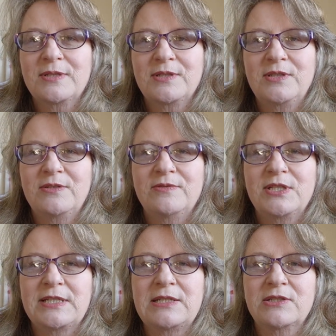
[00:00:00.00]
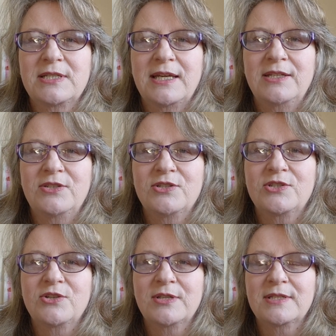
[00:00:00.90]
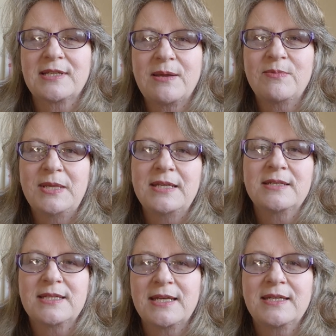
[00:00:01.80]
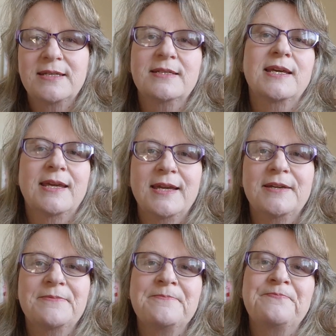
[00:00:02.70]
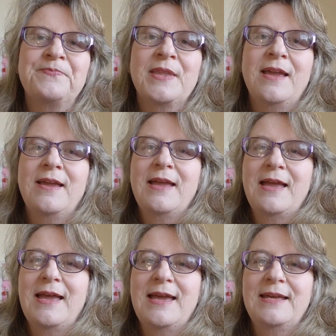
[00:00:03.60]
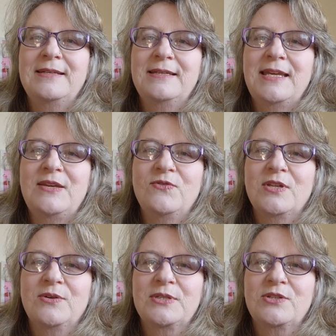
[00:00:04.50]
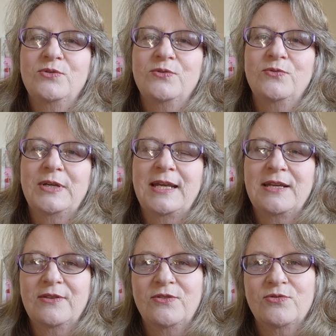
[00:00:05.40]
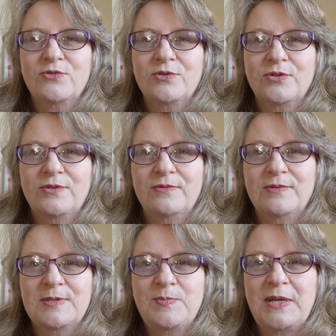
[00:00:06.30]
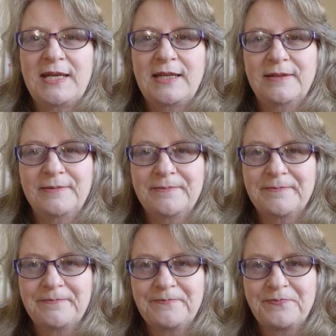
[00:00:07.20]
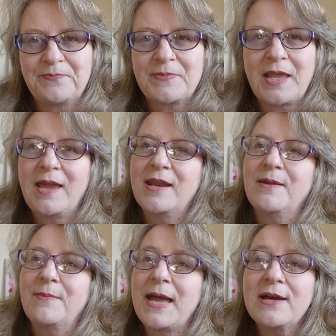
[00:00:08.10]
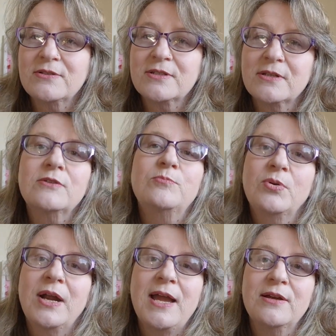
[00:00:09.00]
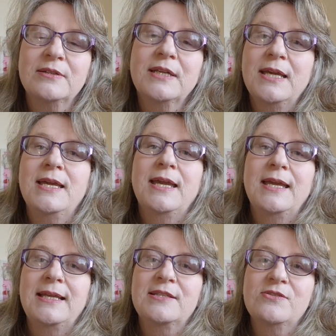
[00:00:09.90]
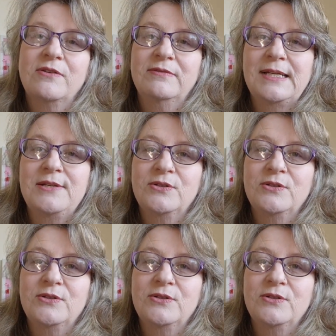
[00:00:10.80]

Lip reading: you just looks like you're just doing the same thing day in, day out. And even though it's good for getting through spinning an amount of brown, it's not really